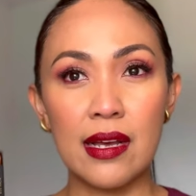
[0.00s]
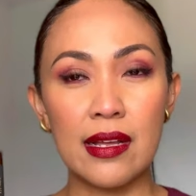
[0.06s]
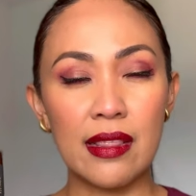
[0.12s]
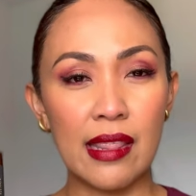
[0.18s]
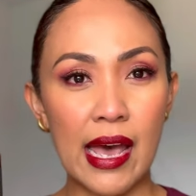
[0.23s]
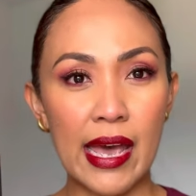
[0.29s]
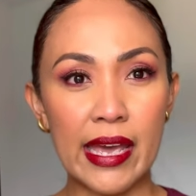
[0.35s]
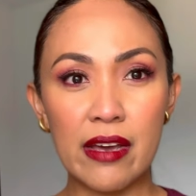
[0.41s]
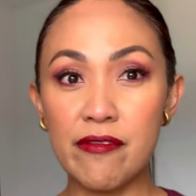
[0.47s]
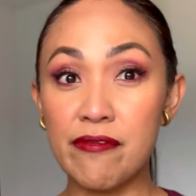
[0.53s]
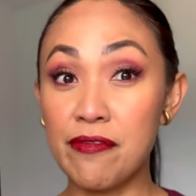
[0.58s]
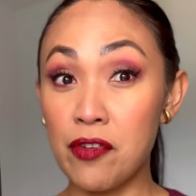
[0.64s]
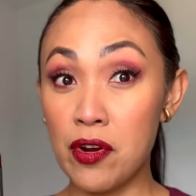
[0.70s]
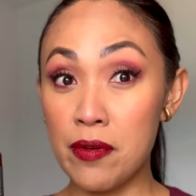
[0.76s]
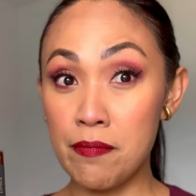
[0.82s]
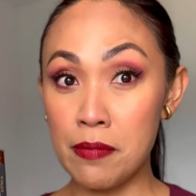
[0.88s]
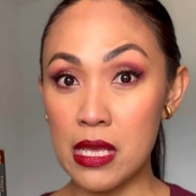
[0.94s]
Like
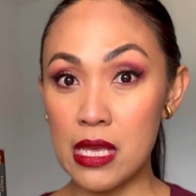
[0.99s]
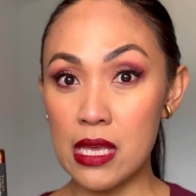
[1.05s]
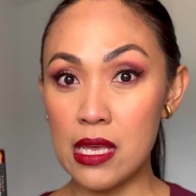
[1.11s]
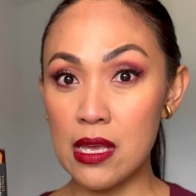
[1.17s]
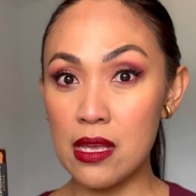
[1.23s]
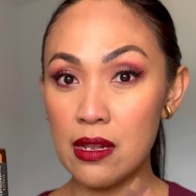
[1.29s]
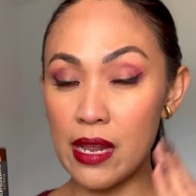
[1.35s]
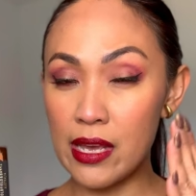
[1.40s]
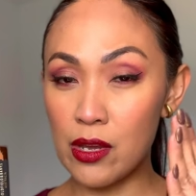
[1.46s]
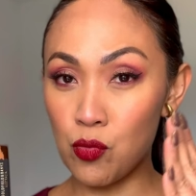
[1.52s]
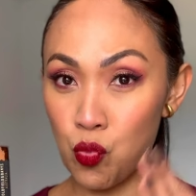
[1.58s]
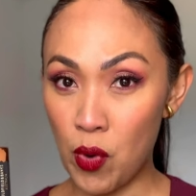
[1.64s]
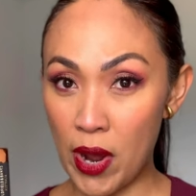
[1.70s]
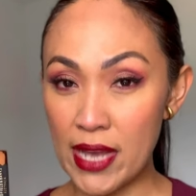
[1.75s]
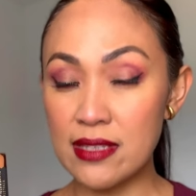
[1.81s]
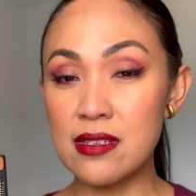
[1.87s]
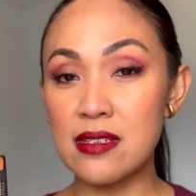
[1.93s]
for me, like
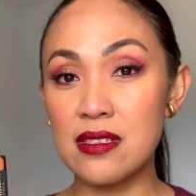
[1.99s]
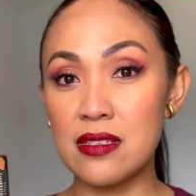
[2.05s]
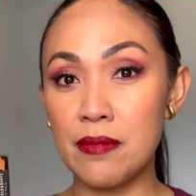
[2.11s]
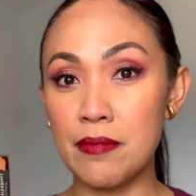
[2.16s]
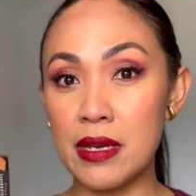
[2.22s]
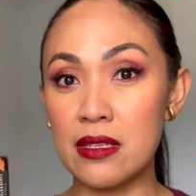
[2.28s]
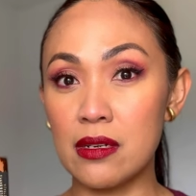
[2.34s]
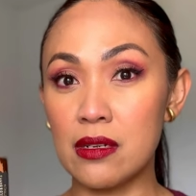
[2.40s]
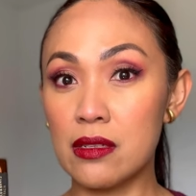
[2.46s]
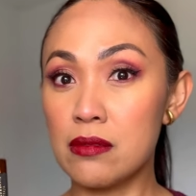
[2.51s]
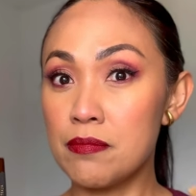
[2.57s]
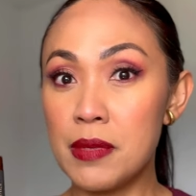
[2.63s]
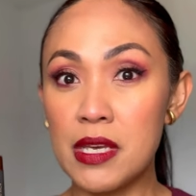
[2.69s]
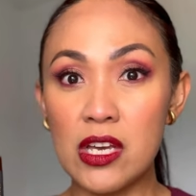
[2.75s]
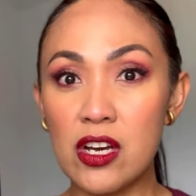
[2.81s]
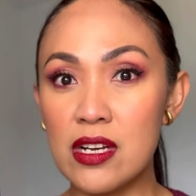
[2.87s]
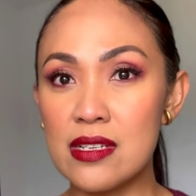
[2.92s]
right in the middle,
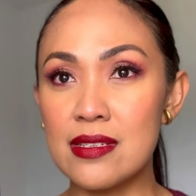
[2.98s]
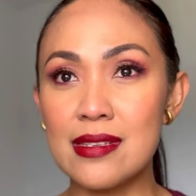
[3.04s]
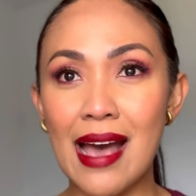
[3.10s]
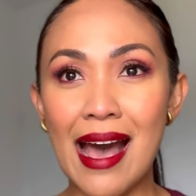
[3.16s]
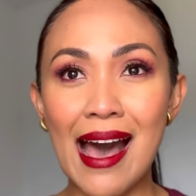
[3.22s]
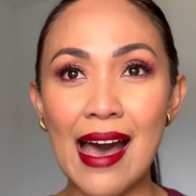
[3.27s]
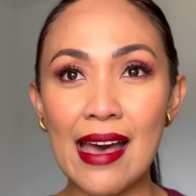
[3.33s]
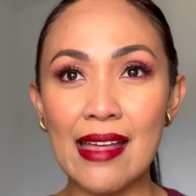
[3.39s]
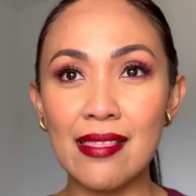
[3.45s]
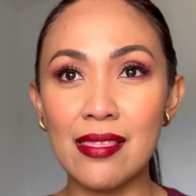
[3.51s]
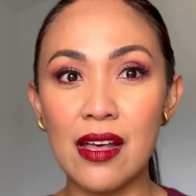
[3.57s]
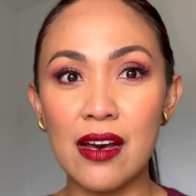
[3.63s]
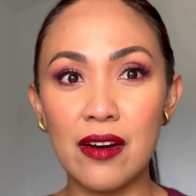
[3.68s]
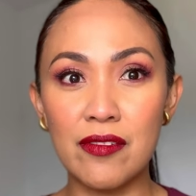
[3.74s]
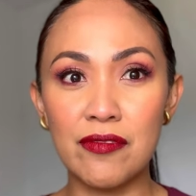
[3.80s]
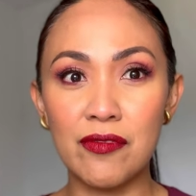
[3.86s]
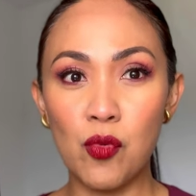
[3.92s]
because I
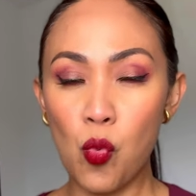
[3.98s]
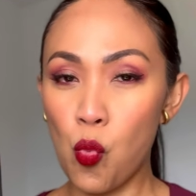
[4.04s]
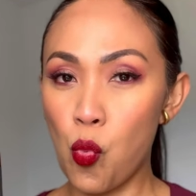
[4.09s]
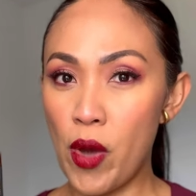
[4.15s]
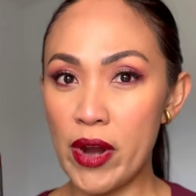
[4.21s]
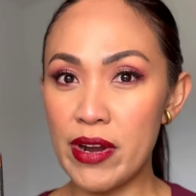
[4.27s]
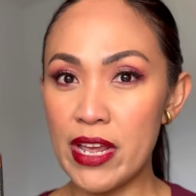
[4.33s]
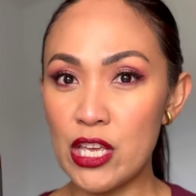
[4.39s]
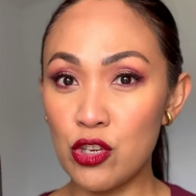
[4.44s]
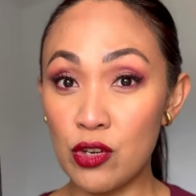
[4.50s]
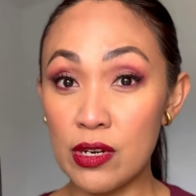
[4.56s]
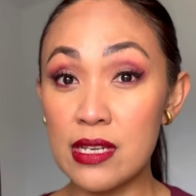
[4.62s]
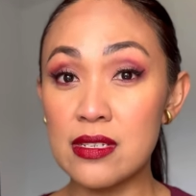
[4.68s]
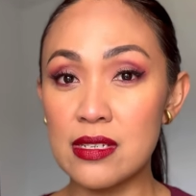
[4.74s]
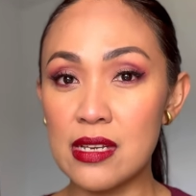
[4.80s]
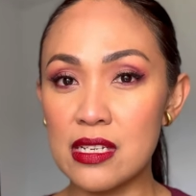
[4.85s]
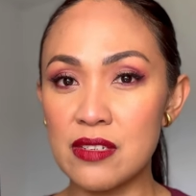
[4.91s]
love wearing
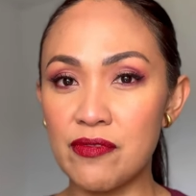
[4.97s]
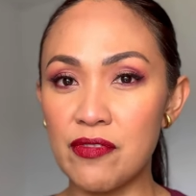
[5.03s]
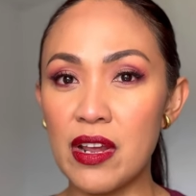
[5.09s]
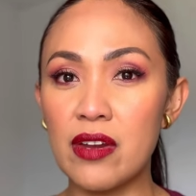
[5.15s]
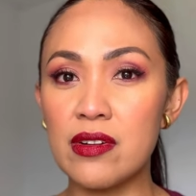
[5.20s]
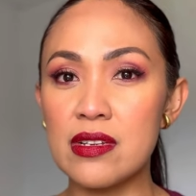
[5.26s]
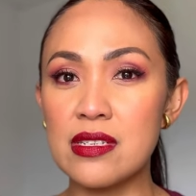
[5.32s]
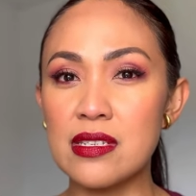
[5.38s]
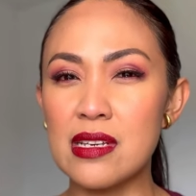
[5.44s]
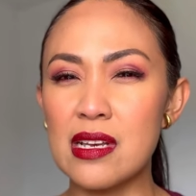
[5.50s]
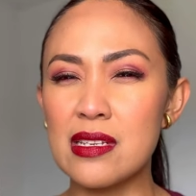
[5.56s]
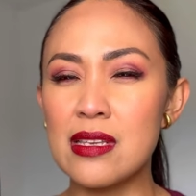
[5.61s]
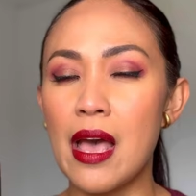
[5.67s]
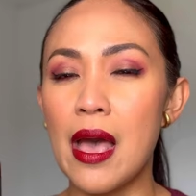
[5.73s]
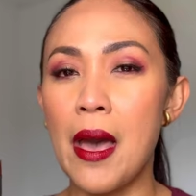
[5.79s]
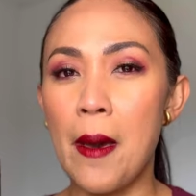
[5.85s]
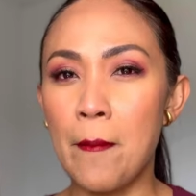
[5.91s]
unisex fragrances.
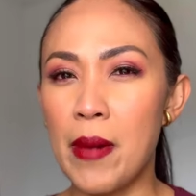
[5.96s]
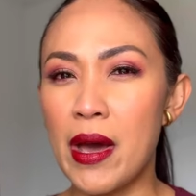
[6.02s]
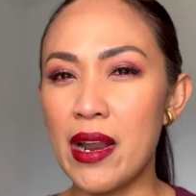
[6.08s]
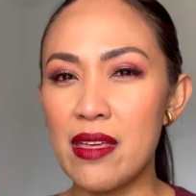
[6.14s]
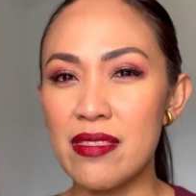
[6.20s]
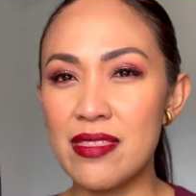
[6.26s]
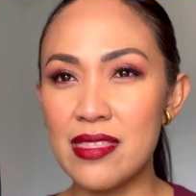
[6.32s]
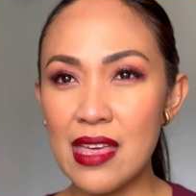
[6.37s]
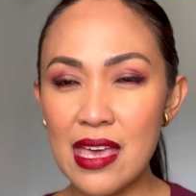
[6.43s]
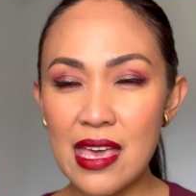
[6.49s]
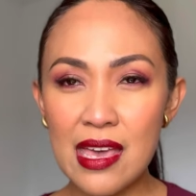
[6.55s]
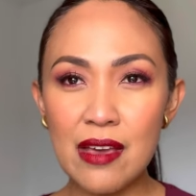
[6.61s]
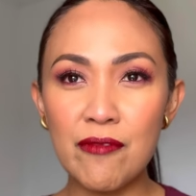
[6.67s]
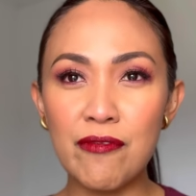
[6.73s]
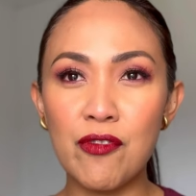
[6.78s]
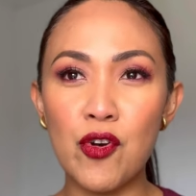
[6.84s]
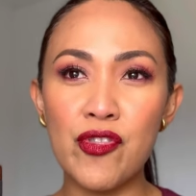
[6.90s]
But I
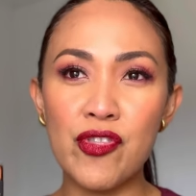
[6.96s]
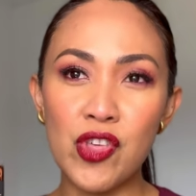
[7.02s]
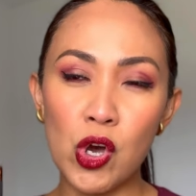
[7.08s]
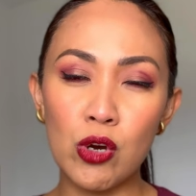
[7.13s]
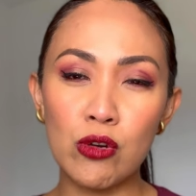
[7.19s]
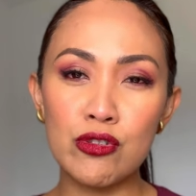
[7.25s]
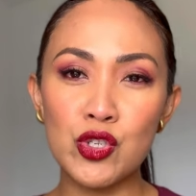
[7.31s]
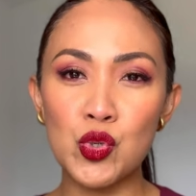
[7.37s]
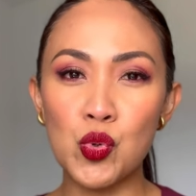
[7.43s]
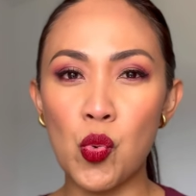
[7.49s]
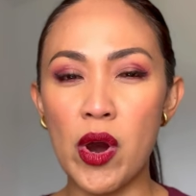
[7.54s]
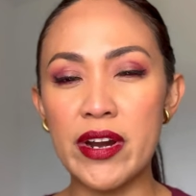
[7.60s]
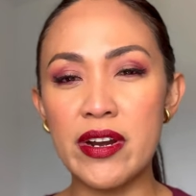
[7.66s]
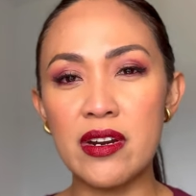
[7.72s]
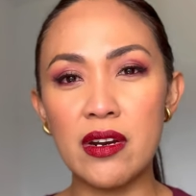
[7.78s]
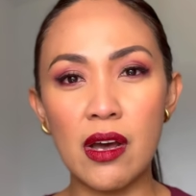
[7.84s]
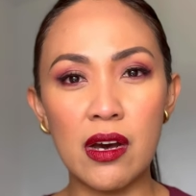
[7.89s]
think for those who
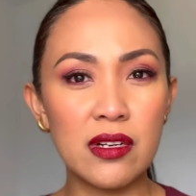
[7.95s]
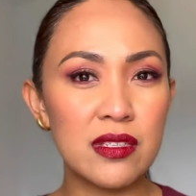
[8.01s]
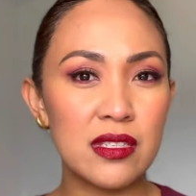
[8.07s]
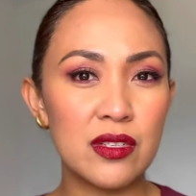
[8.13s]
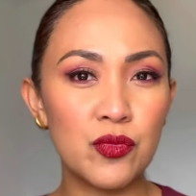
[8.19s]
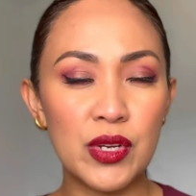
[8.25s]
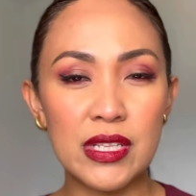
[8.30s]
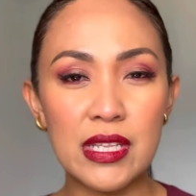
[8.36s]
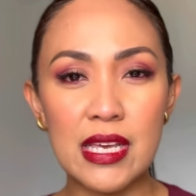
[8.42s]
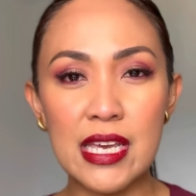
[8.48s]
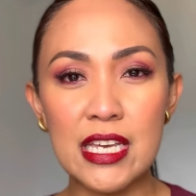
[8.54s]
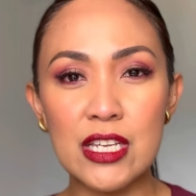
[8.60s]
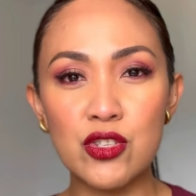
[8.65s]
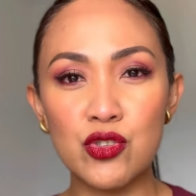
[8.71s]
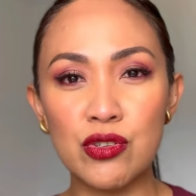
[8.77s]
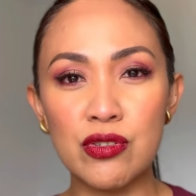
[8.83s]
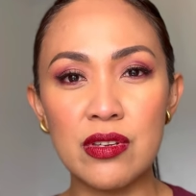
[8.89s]
are not really
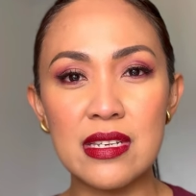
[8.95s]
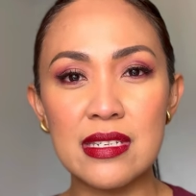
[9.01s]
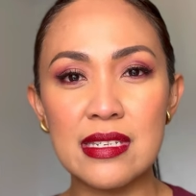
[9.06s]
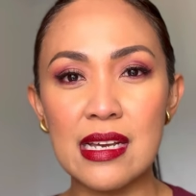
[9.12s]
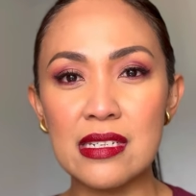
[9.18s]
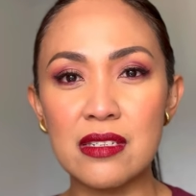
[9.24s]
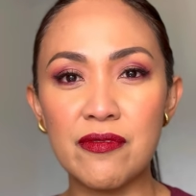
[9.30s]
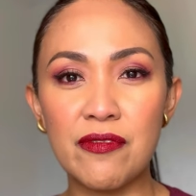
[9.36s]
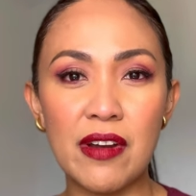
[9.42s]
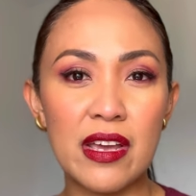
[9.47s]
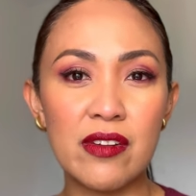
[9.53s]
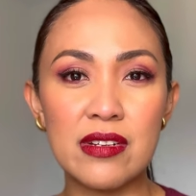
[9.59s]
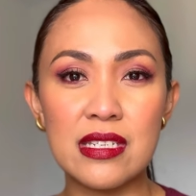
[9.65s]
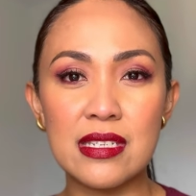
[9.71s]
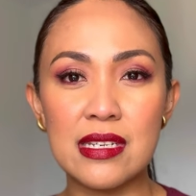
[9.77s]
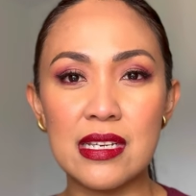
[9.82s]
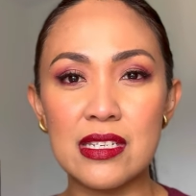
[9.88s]
into unisex
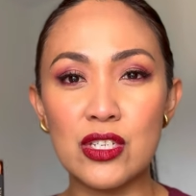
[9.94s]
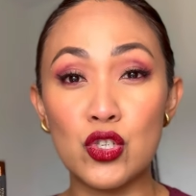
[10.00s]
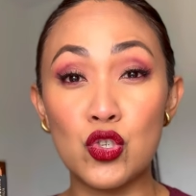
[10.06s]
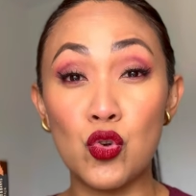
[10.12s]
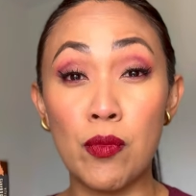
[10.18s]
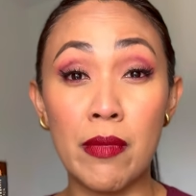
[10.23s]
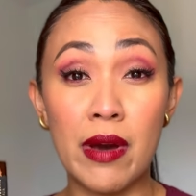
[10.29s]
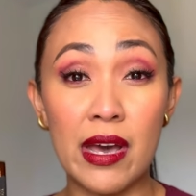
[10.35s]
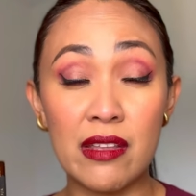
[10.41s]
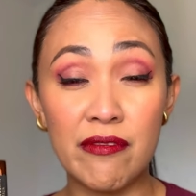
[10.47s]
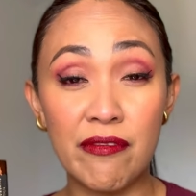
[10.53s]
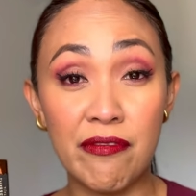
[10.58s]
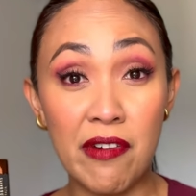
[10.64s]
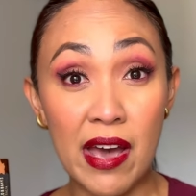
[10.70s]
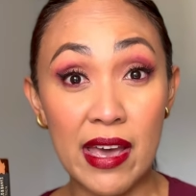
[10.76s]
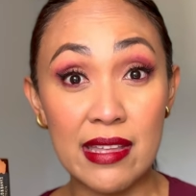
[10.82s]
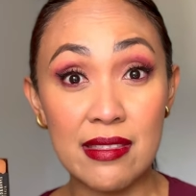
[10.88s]
fragrances, you might
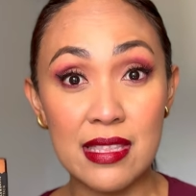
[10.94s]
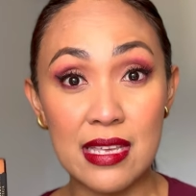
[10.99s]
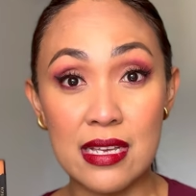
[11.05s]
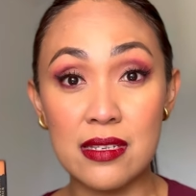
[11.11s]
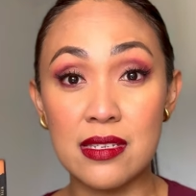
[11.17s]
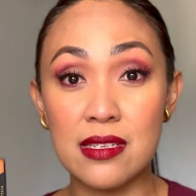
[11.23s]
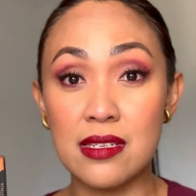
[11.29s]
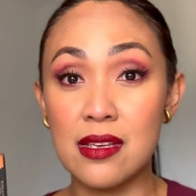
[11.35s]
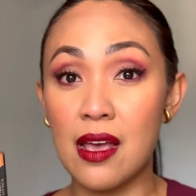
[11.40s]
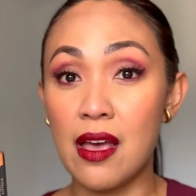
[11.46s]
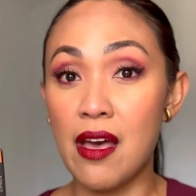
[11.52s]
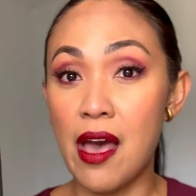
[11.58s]
find this